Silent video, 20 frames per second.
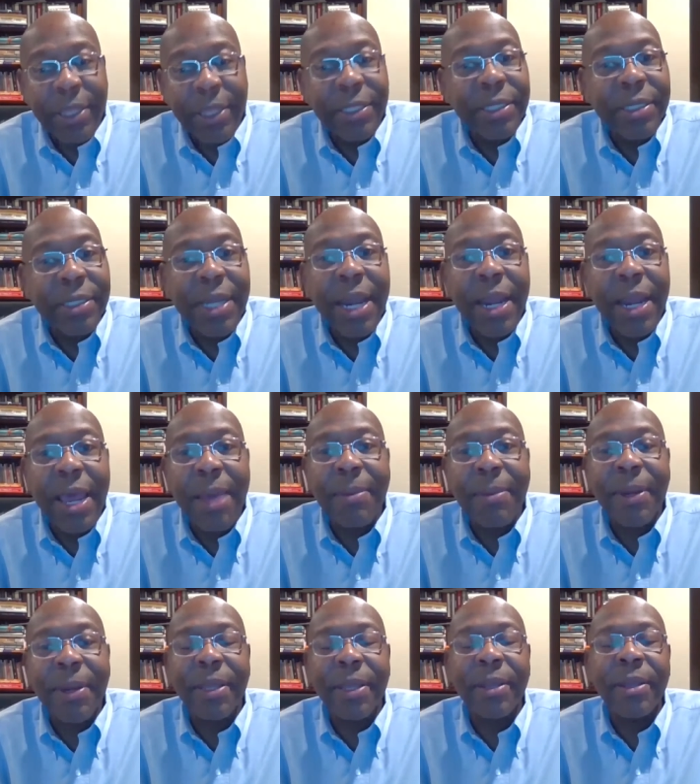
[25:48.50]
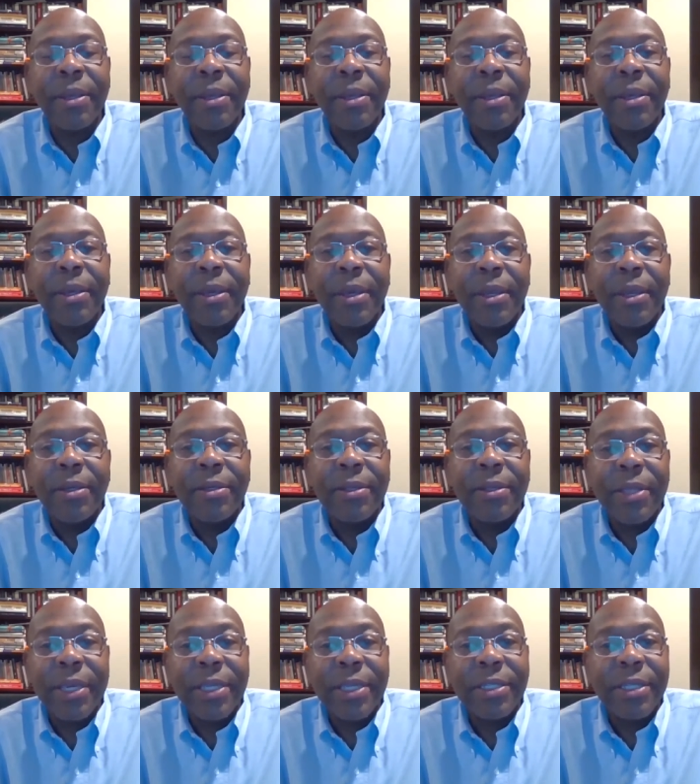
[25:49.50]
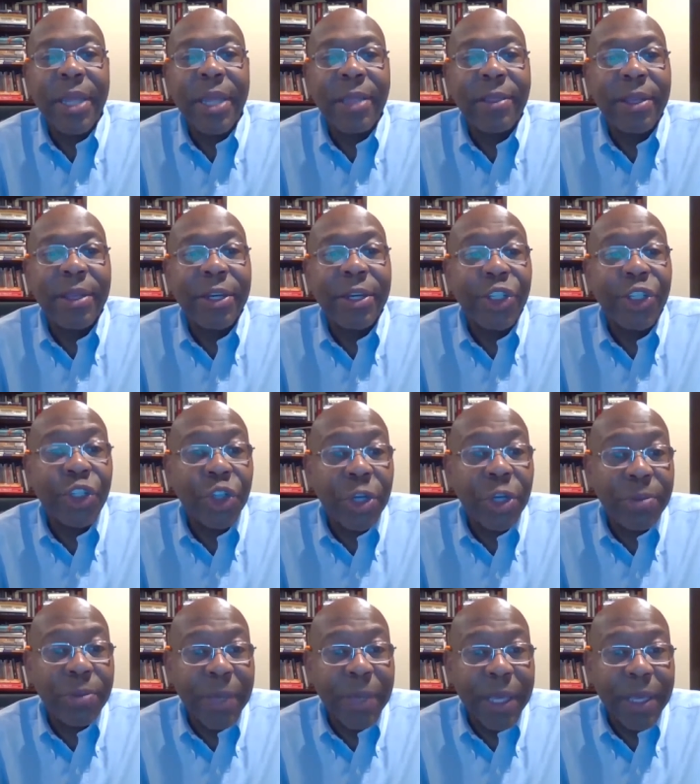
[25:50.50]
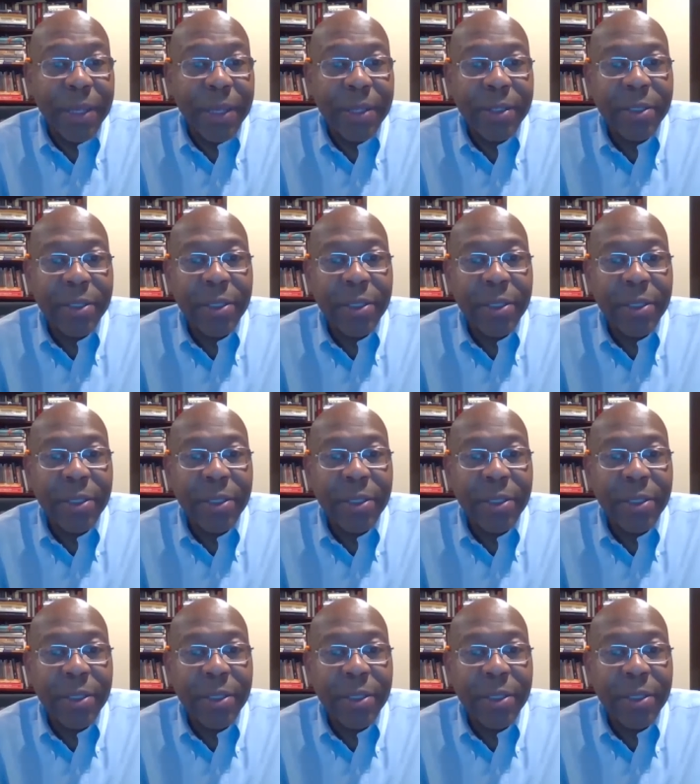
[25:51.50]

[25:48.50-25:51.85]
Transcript: at least it's not happening to the extent that it should be.